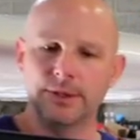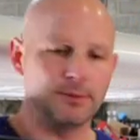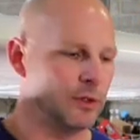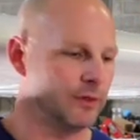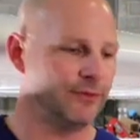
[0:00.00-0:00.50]
bit
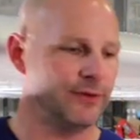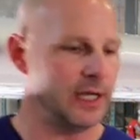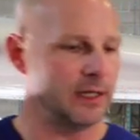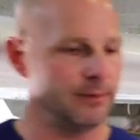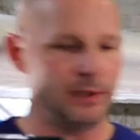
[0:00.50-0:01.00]
more
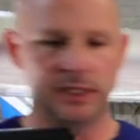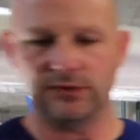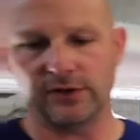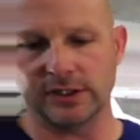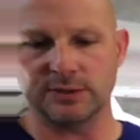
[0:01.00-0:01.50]
freedom as
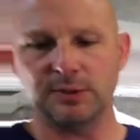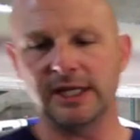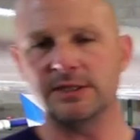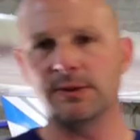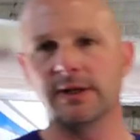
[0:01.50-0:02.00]
far as
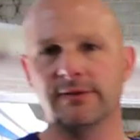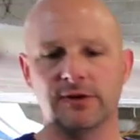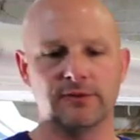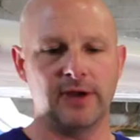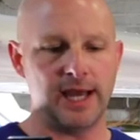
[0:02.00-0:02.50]
placement of
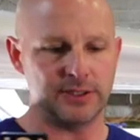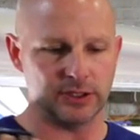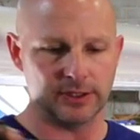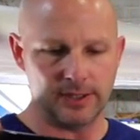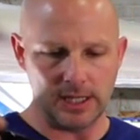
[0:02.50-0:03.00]
your
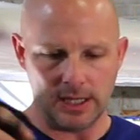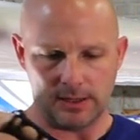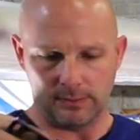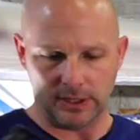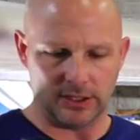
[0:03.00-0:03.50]
visor
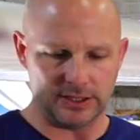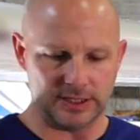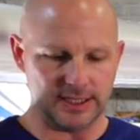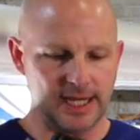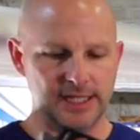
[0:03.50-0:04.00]
because
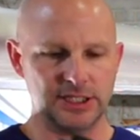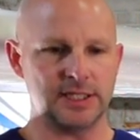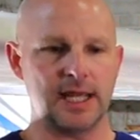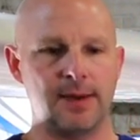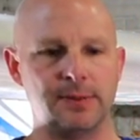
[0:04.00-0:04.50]
instead of
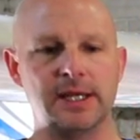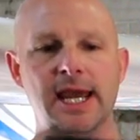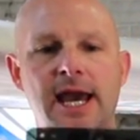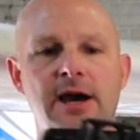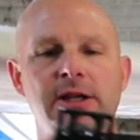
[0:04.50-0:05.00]
just up and
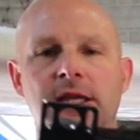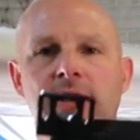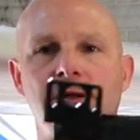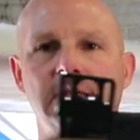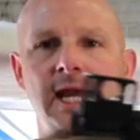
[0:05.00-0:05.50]
down,
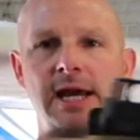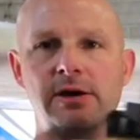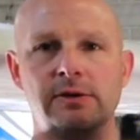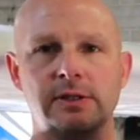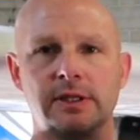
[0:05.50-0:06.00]
it'll
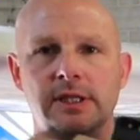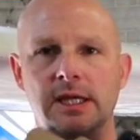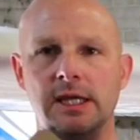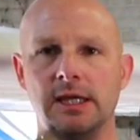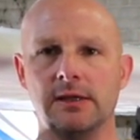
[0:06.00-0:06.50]
allow
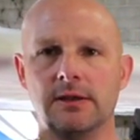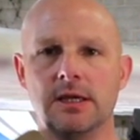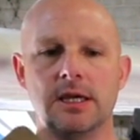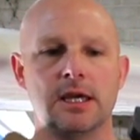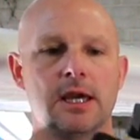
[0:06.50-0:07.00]
the,
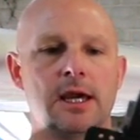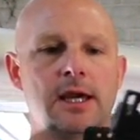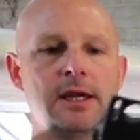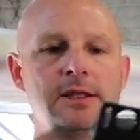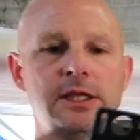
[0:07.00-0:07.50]

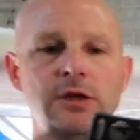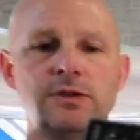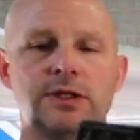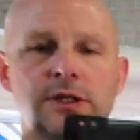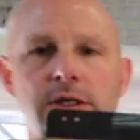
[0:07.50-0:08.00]
uh, the
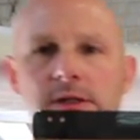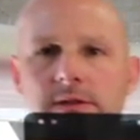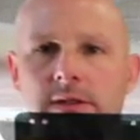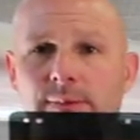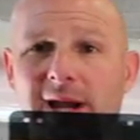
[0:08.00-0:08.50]
user,
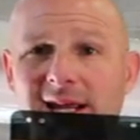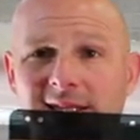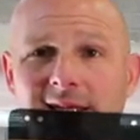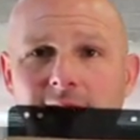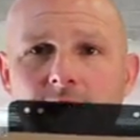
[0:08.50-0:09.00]
the
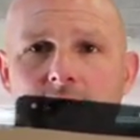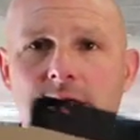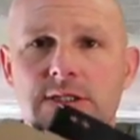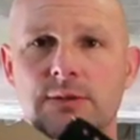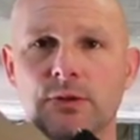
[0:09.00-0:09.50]
pilot,
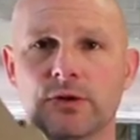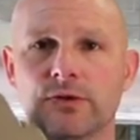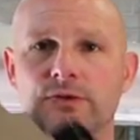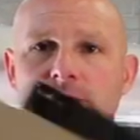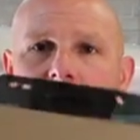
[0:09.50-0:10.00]
to
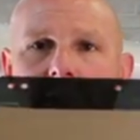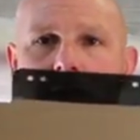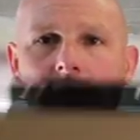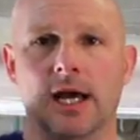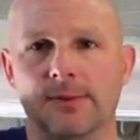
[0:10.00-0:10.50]
move
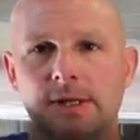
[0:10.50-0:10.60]
up